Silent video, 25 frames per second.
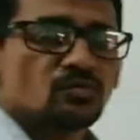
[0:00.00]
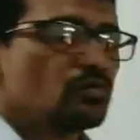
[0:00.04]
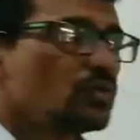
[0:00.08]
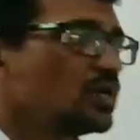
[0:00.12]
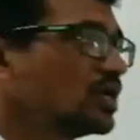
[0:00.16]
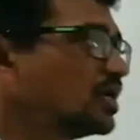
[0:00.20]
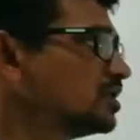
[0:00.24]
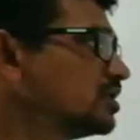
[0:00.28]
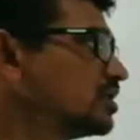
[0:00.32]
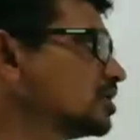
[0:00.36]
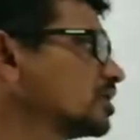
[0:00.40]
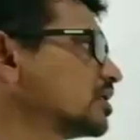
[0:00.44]

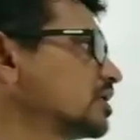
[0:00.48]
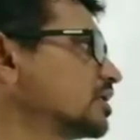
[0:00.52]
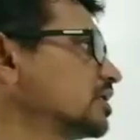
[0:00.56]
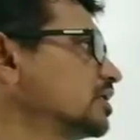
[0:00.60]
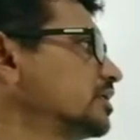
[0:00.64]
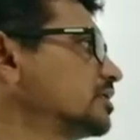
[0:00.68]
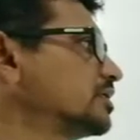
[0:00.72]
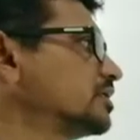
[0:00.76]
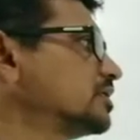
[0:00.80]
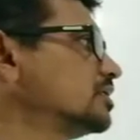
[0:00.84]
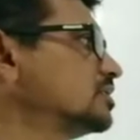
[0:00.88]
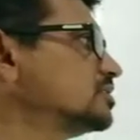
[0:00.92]
but
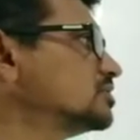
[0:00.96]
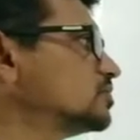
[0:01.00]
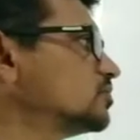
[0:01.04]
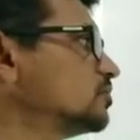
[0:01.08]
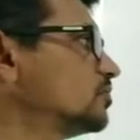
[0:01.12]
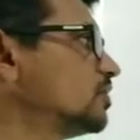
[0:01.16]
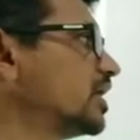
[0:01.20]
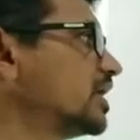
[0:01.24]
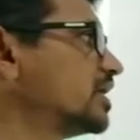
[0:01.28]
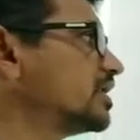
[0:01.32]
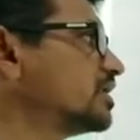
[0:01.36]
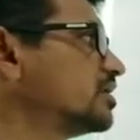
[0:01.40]
it is
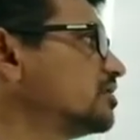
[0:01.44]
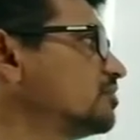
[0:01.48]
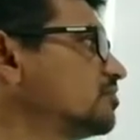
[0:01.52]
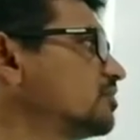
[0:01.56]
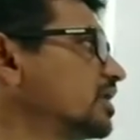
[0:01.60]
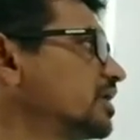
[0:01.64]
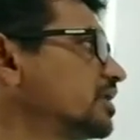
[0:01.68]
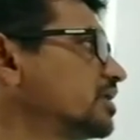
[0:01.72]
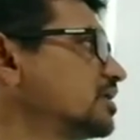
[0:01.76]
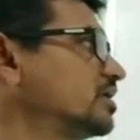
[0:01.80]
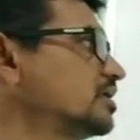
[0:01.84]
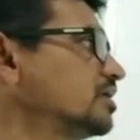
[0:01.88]

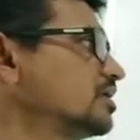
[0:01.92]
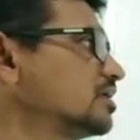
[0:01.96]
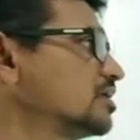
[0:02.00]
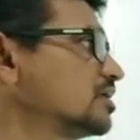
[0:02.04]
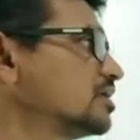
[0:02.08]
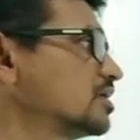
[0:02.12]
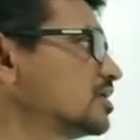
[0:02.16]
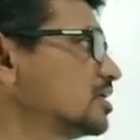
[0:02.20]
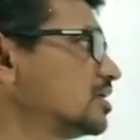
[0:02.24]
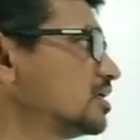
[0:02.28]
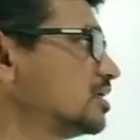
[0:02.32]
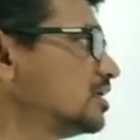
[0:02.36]
very
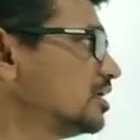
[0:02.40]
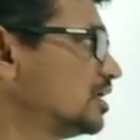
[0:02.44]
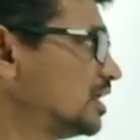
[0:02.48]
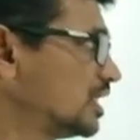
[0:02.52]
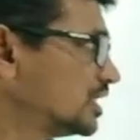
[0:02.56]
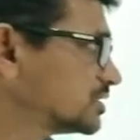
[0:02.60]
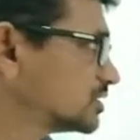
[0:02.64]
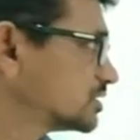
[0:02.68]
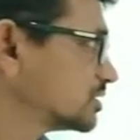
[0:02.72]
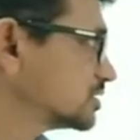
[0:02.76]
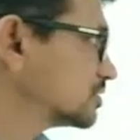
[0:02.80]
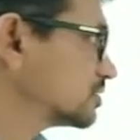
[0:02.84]

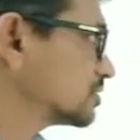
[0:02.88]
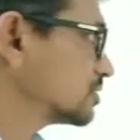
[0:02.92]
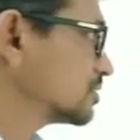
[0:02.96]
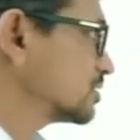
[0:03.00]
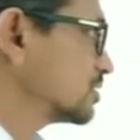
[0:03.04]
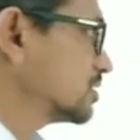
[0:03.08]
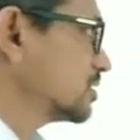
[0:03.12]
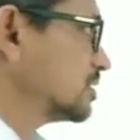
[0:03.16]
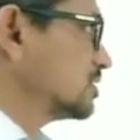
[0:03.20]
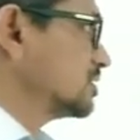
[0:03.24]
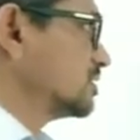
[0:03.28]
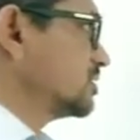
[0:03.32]
less.
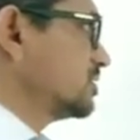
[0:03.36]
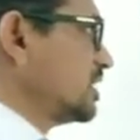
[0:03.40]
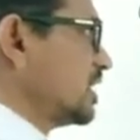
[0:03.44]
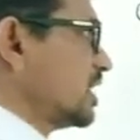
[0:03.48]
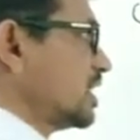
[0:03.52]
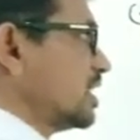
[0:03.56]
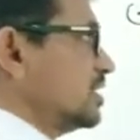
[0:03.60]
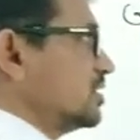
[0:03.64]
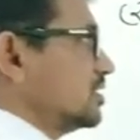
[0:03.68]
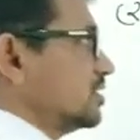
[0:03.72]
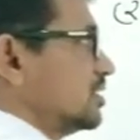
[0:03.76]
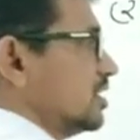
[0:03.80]

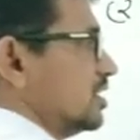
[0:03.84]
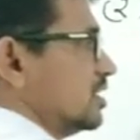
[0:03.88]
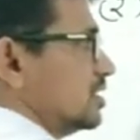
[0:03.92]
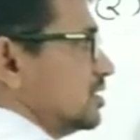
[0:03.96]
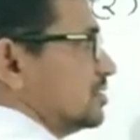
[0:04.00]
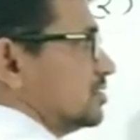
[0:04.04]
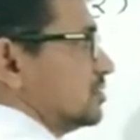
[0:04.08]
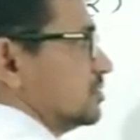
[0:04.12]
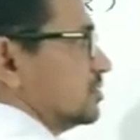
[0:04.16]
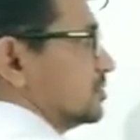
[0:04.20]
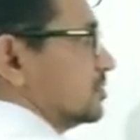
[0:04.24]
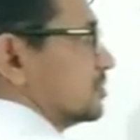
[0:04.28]
Second
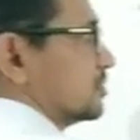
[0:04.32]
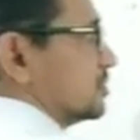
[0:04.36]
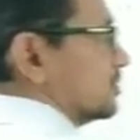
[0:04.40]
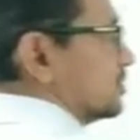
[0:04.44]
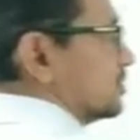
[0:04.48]
thing,